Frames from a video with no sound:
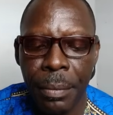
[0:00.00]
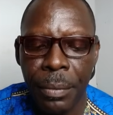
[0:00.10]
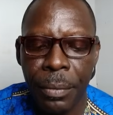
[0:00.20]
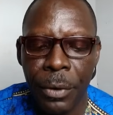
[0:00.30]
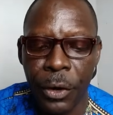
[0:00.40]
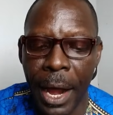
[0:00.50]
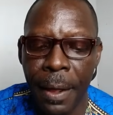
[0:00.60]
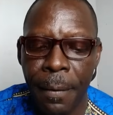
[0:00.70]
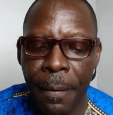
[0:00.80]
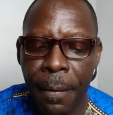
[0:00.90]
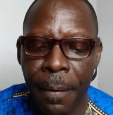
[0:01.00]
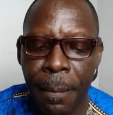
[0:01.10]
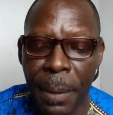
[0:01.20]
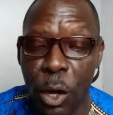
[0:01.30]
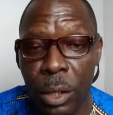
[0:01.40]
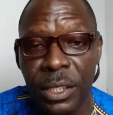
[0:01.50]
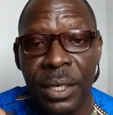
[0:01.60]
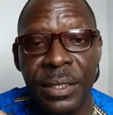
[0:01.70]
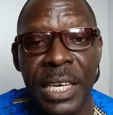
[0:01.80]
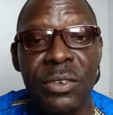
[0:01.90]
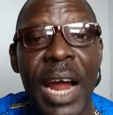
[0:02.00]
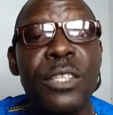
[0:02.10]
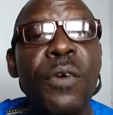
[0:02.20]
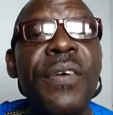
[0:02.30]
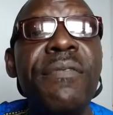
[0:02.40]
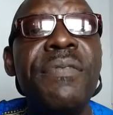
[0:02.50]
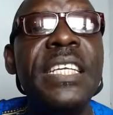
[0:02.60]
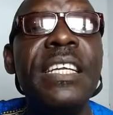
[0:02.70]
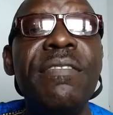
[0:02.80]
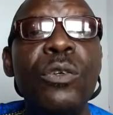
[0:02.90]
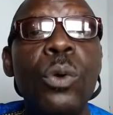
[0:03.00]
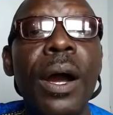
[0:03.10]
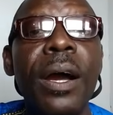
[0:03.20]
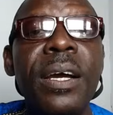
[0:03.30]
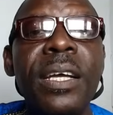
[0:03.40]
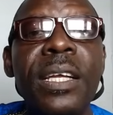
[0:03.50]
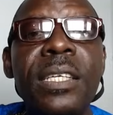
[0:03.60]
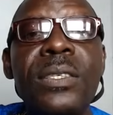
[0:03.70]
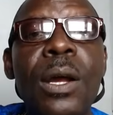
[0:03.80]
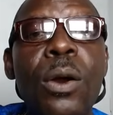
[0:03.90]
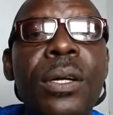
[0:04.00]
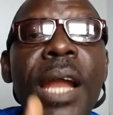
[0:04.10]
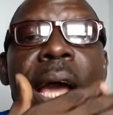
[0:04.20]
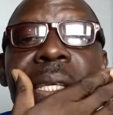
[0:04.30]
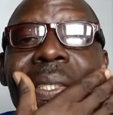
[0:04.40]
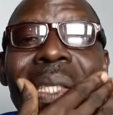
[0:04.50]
All right? Because the right of every individual is recognized.